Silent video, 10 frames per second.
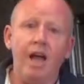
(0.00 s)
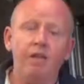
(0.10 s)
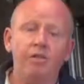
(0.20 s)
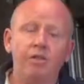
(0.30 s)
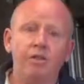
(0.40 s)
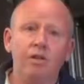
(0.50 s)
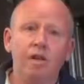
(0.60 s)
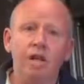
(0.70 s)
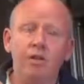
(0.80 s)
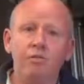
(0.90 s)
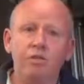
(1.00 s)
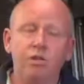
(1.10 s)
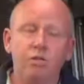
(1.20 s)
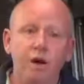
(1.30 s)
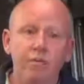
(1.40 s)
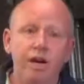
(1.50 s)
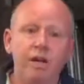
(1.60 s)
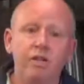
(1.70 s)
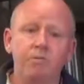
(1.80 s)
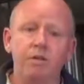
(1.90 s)
and it was quite
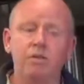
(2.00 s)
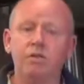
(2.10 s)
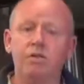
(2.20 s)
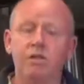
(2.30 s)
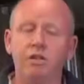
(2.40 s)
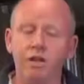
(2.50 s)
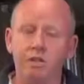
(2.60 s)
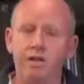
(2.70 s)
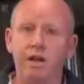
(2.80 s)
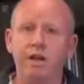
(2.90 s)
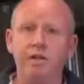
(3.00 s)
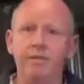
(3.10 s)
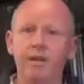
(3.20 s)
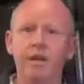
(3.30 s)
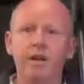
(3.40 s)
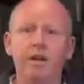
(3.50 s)
amazing because this plant,